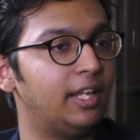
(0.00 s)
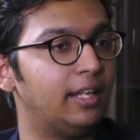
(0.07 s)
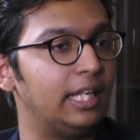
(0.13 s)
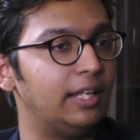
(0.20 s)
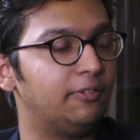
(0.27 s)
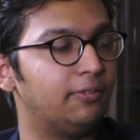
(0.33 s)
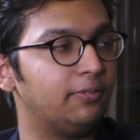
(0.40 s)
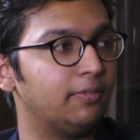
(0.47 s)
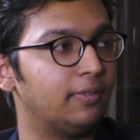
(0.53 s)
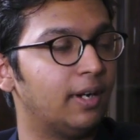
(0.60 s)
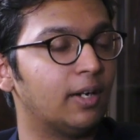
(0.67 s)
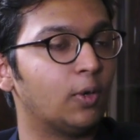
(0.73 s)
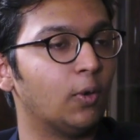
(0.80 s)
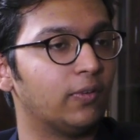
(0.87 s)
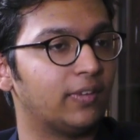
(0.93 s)
if a
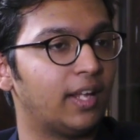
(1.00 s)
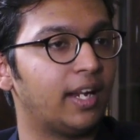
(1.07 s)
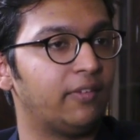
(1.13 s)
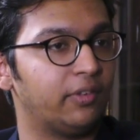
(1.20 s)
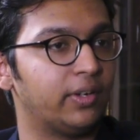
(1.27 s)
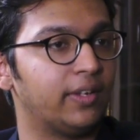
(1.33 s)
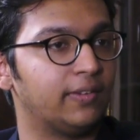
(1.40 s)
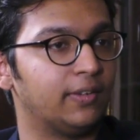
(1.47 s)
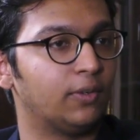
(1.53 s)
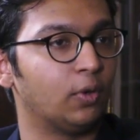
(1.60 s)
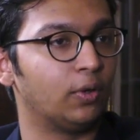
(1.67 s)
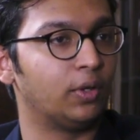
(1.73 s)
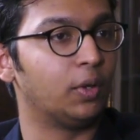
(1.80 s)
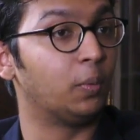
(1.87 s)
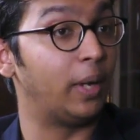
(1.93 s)
co-star ever has hit
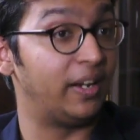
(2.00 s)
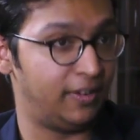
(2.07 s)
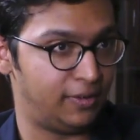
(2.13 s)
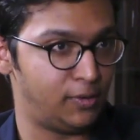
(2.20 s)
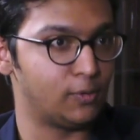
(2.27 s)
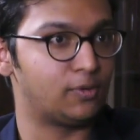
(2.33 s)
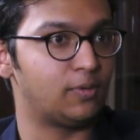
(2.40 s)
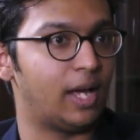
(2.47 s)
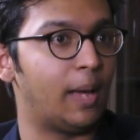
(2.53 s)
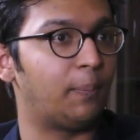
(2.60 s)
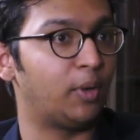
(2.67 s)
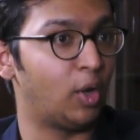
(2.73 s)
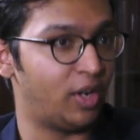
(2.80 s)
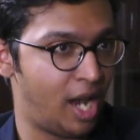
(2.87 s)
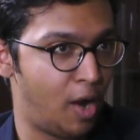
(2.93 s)
on you, when it used to
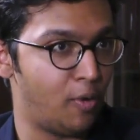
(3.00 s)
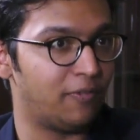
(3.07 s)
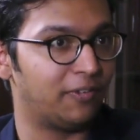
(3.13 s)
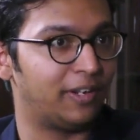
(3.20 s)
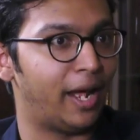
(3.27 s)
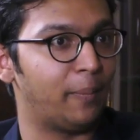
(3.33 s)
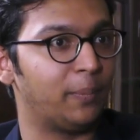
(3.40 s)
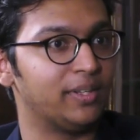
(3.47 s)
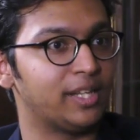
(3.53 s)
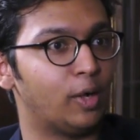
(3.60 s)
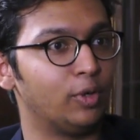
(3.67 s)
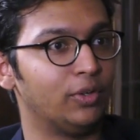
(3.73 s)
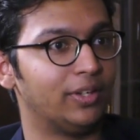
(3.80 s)
happen, or now if it happens, how do you